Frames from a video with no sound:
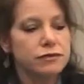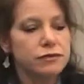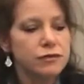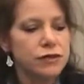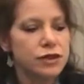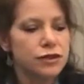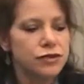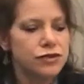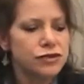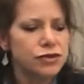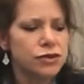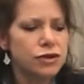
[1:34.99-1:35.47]

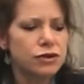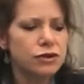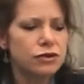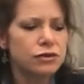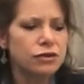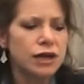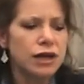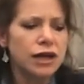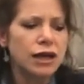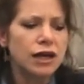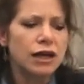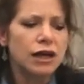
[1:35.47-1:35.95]

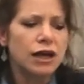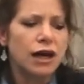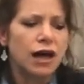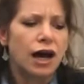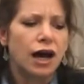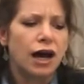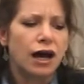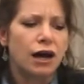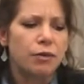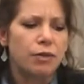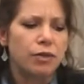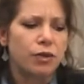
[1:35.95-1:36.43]
So
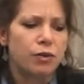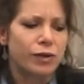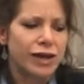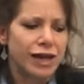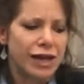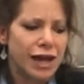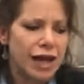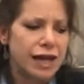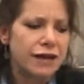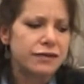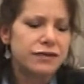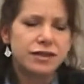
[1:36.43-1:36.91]
the
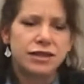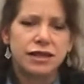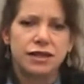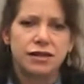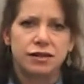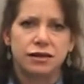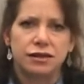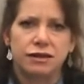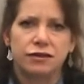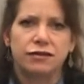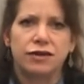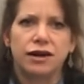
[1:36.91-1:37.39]
way I've seen
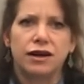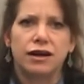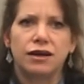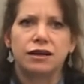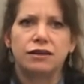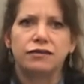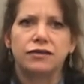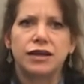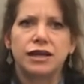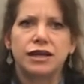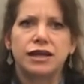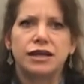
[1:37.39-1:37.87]
it
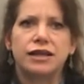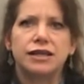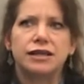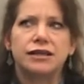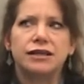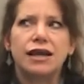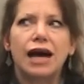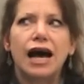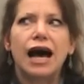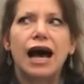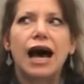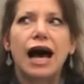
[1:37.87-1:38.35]
evolve
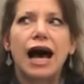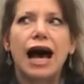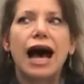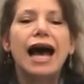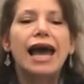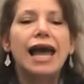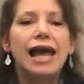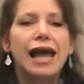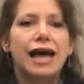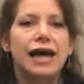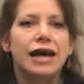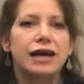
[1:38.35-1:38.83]
is
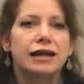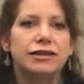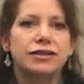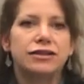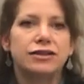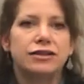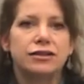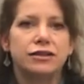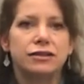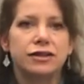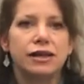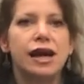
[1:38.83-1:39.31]
I had
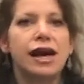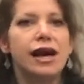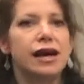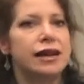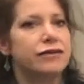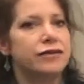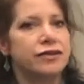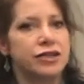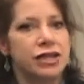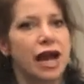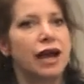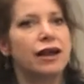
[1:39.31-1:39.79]
to
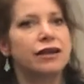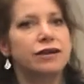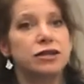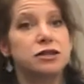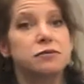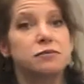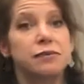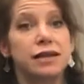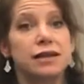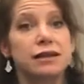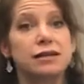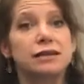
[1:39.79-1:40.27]
kind of
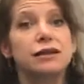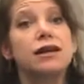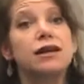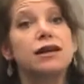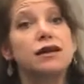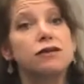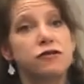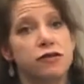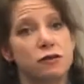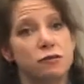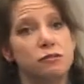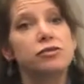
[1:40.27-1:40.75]
challenge
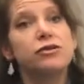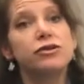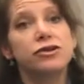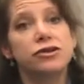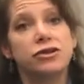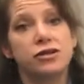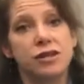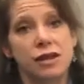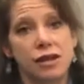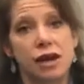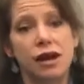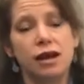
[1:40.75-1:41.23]
myself and
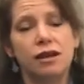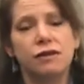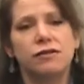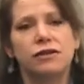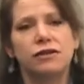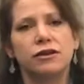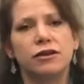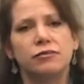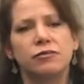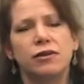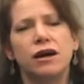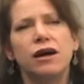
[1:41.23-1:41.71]
push the
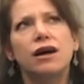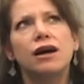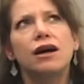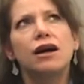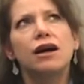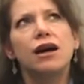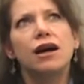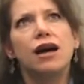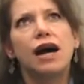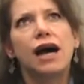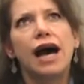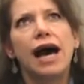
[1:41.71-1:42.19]
envelope.
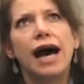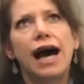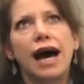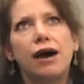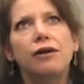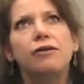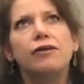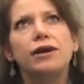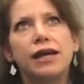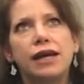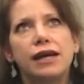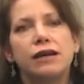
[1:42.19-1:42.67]

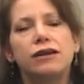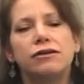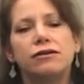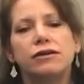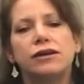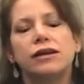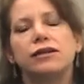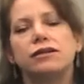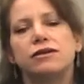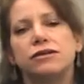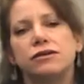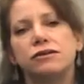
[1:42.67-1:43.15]
How can you
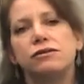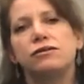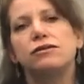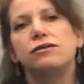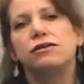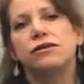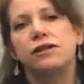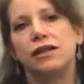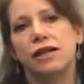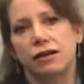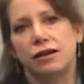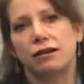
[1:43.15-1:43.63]
get
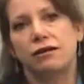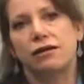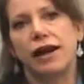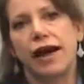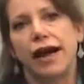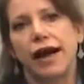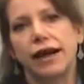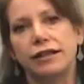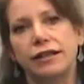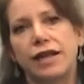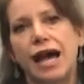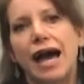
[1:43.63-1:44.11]
students to interact?